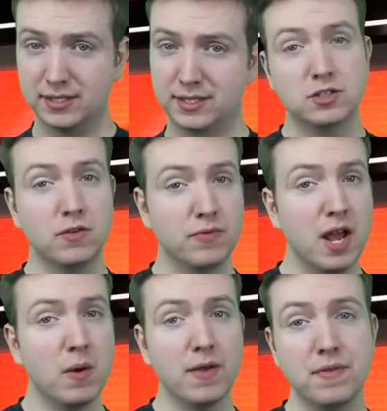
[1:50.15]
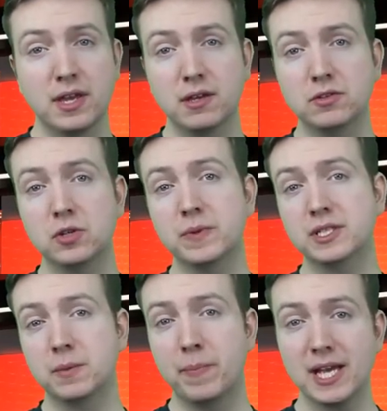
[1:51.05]
So for now, I think YouTube is
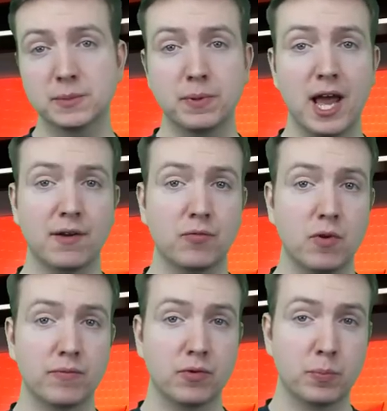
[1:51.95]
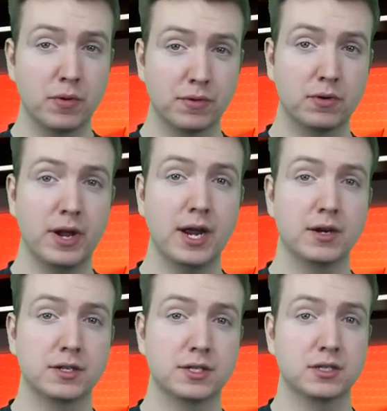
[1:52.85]
the best platform for both
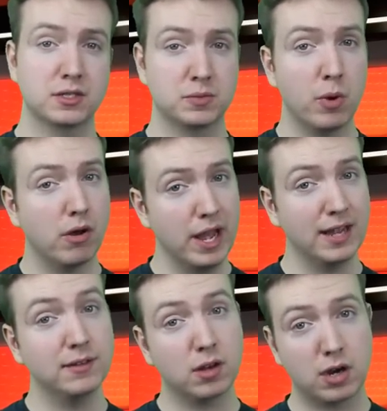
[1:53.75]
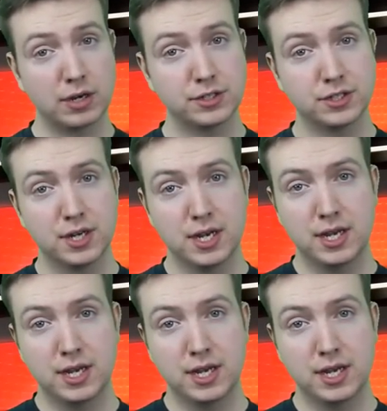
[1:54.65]
creators, small and large,